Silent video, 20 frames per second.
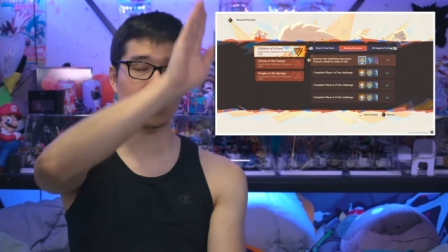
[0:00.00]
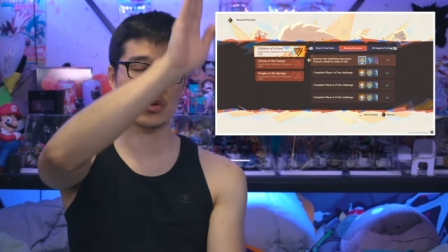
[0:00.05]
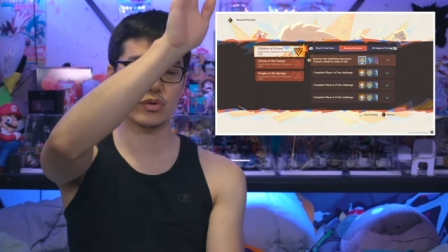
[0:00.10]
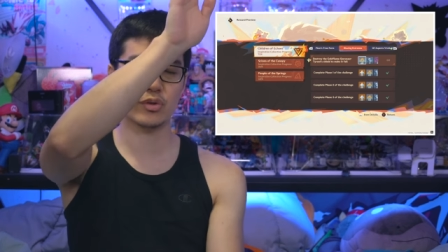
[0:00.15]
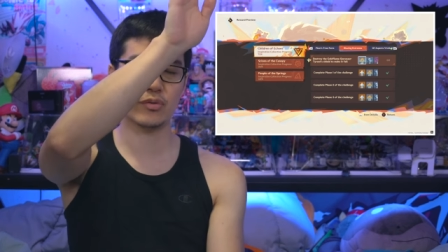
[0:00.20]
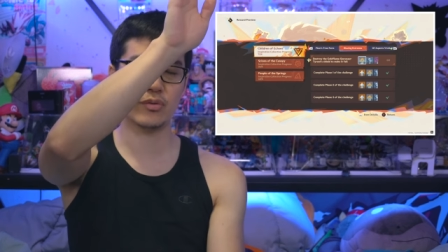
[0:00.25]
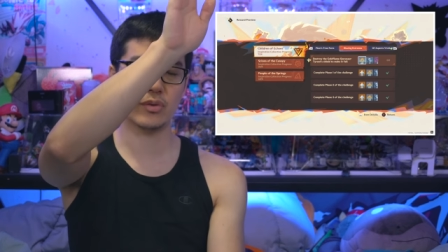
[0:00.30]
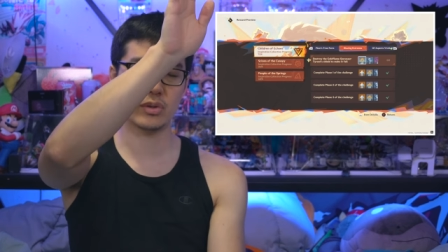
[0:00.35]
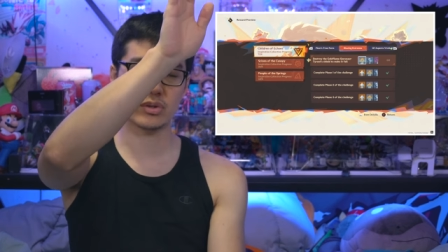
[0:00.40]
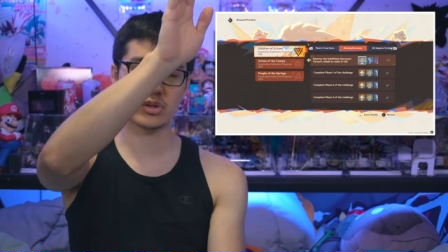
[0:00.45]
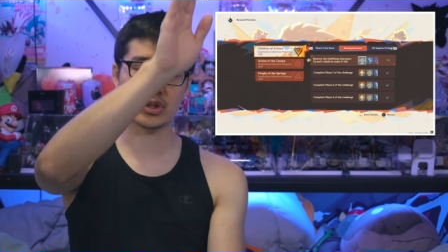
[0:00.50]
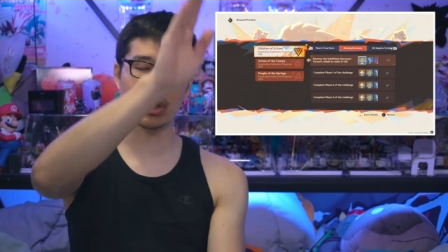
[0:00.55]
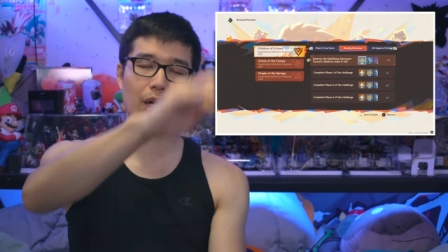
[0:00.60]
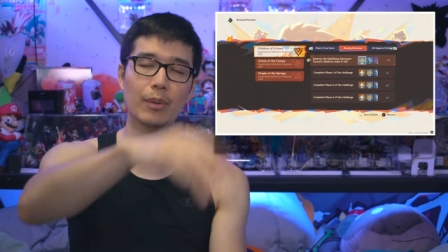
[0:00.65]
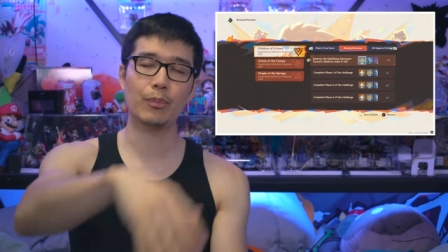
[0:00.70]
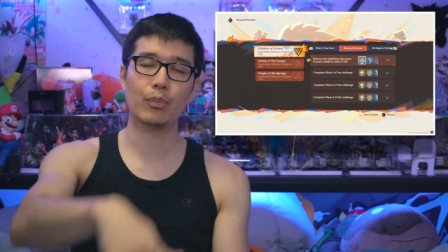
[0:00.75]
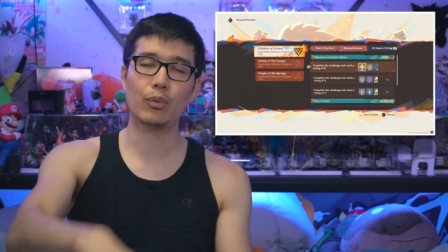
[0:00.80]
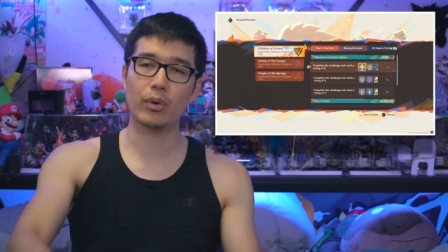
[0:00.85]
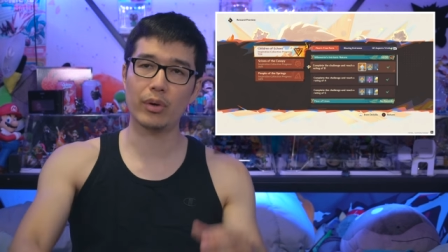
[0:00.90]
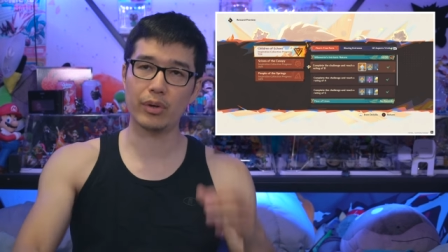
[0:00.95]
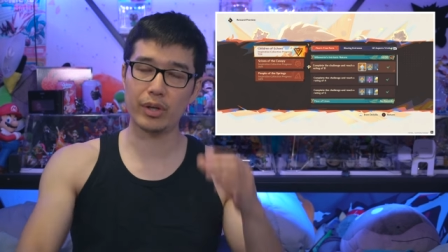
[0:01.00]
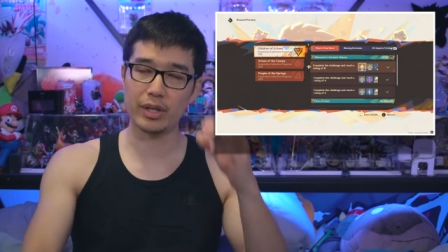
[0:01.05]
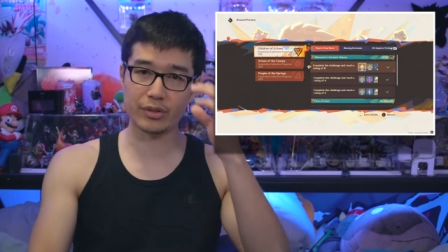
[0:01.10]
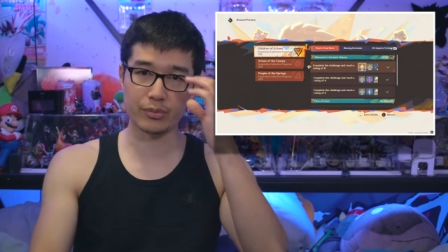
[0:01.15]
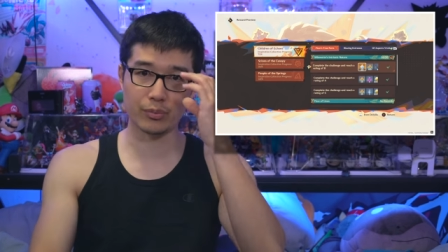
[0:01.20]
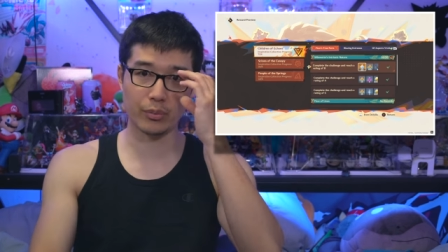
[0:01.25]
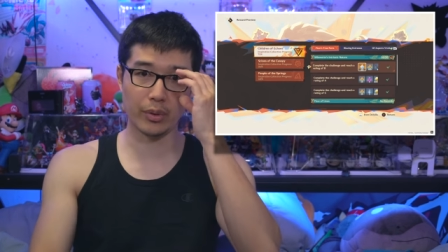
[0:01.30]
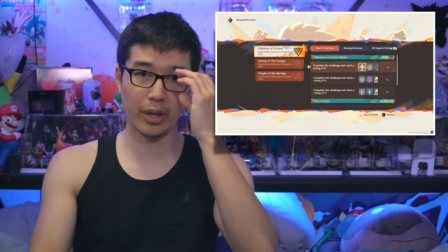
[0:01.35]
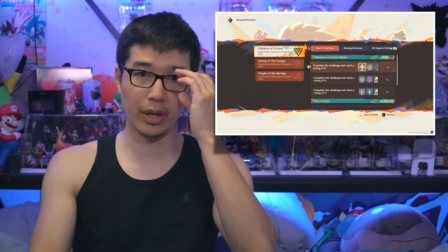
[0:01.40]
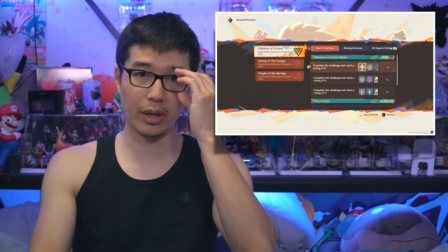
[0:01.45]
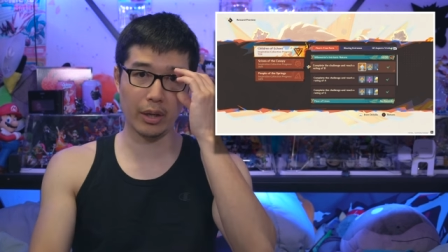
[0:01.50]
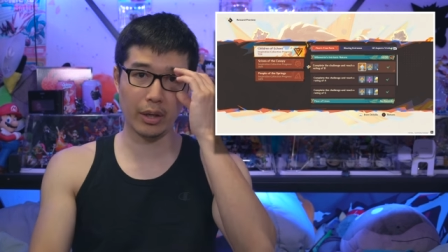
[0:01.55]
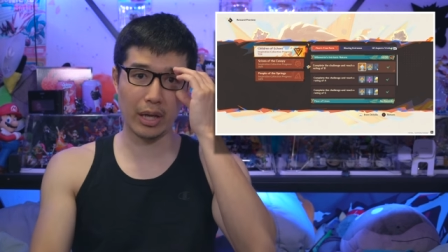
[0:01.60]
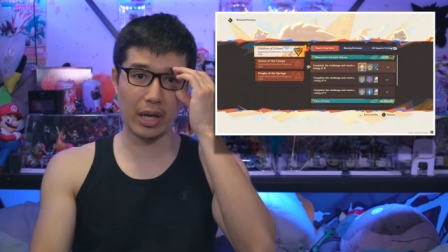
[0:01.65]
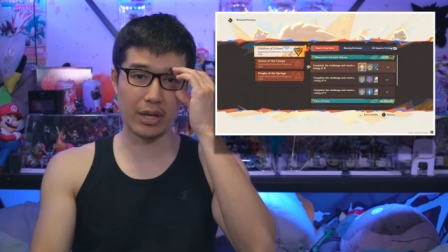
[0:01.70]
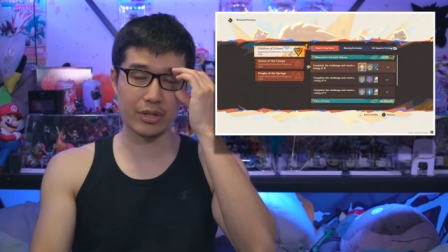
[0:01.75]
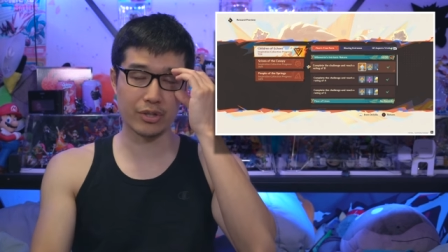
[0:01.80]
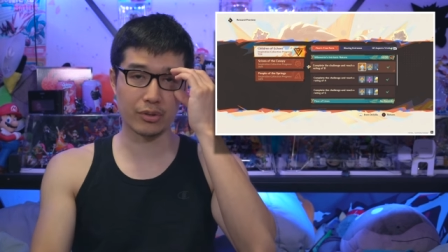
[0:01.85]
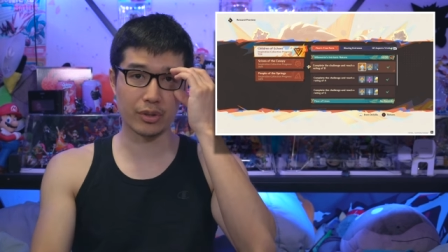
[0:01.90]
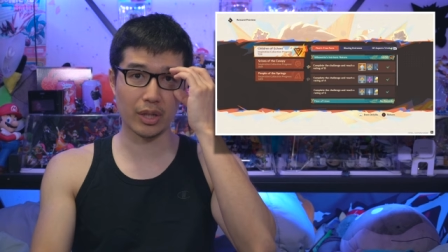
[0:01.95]
traverse upward as well
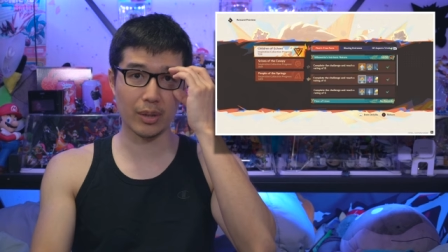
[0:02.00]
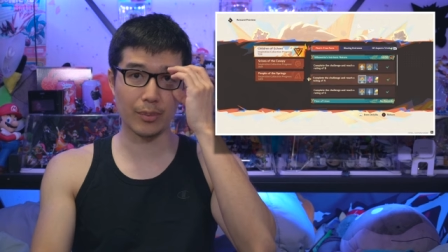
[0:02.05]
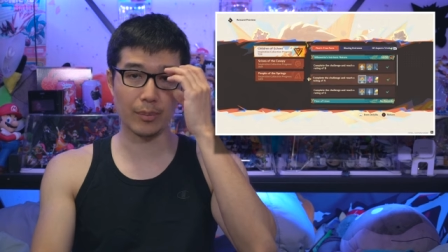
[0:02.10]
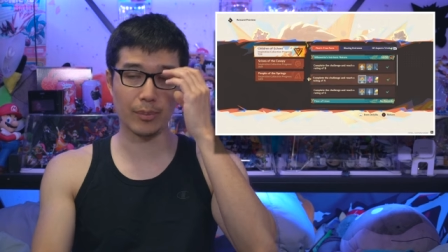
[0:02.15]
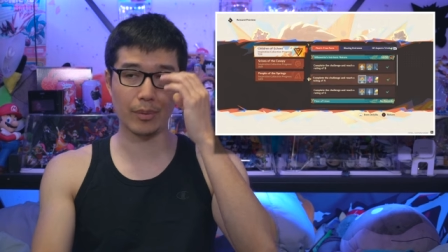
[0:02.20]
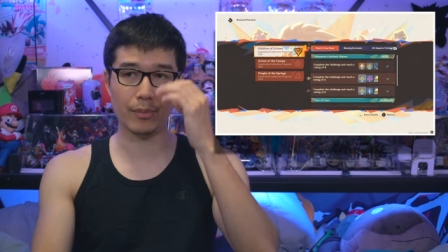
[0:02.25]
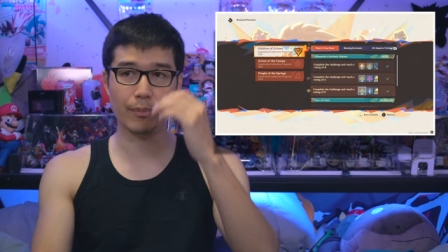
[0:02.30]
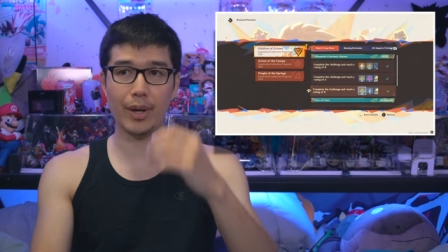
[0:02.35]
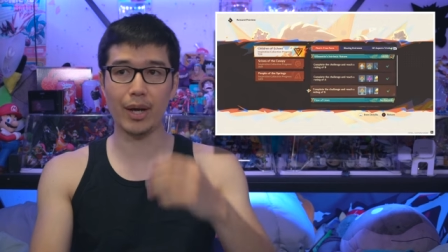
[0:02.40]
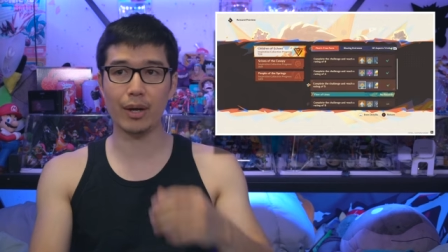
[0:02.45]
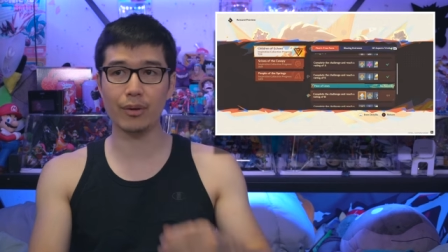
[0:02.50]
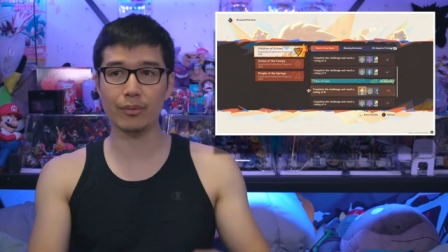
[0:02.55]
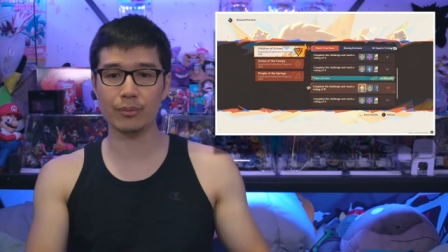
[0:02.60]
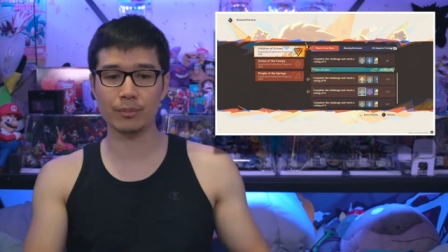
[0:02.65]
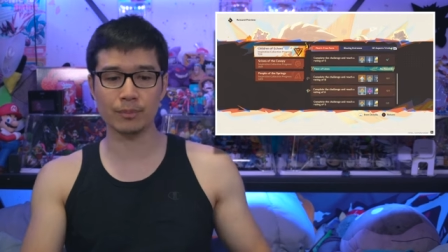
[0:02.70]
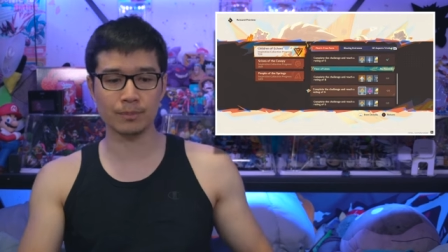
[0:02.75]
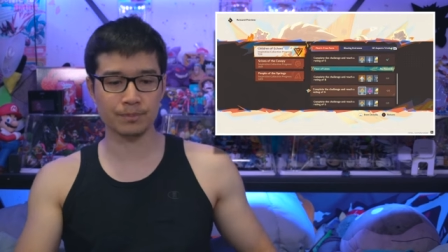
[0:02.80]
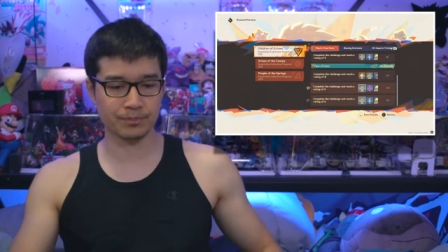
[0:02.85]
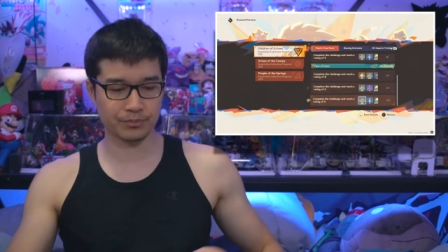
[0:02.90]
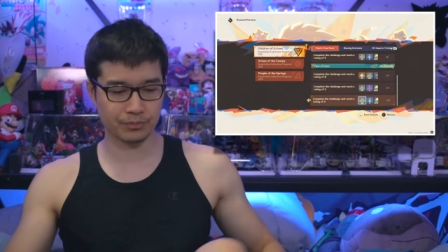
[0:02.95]
as you climb up a mountain